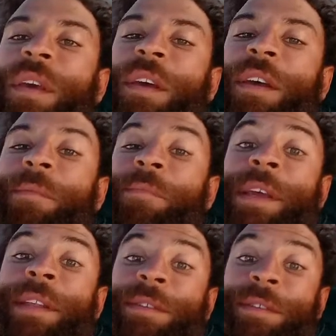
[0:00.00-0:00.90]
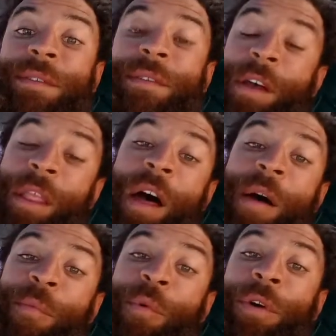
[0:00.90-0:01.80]
it means a
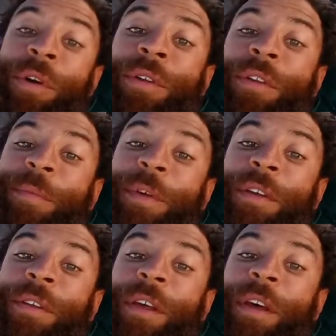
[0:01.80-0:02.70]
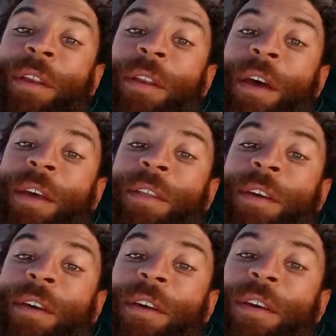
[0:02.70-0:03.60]
lot more to me than I
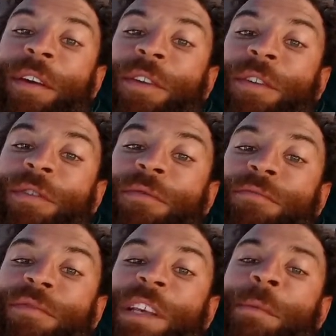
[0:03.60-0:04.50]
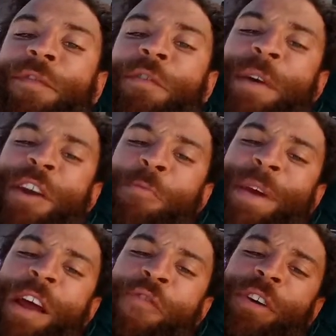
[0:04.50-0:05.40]
think some of you may or
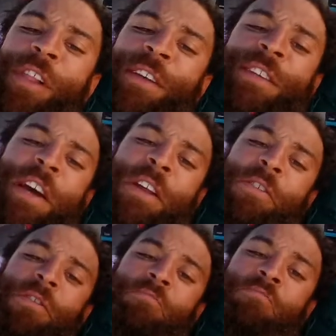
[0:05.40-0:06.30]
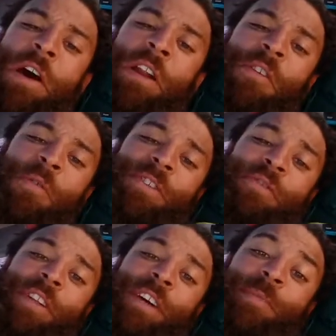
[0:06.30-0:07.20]
may not realize. I don't know. I don't know what
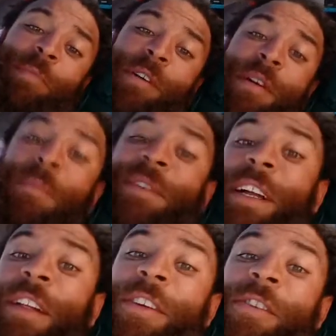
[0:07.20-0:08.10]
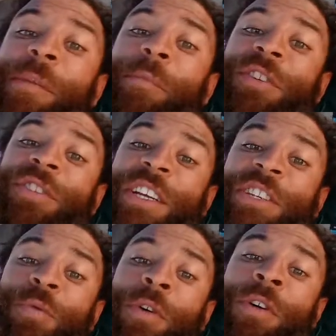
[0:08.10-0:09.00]
you realize, but I'm just telling you, I
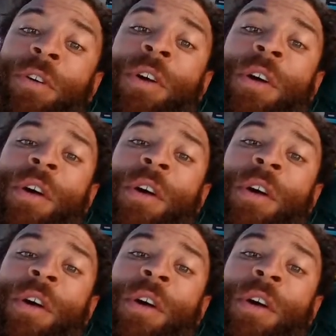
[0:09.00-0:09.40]
appreciate you all.